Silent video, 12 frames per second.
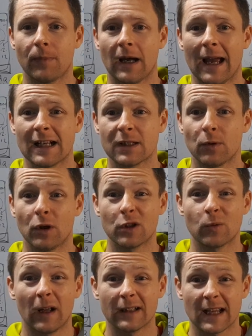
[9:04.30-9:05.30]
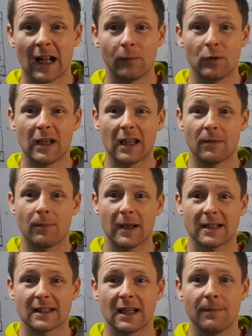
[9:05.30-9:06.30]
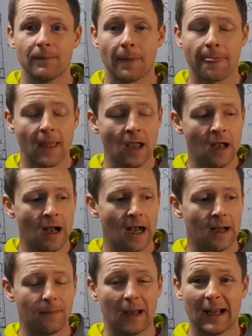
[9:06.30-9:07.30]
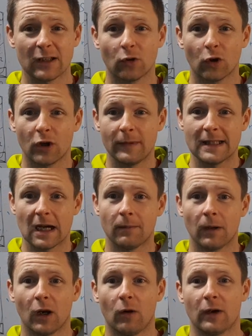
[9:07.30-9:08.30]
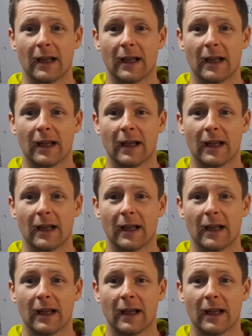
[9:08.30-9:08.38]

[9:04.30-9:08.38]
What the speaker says: expert as well to help you get the best sleep, and that's all going to be down below.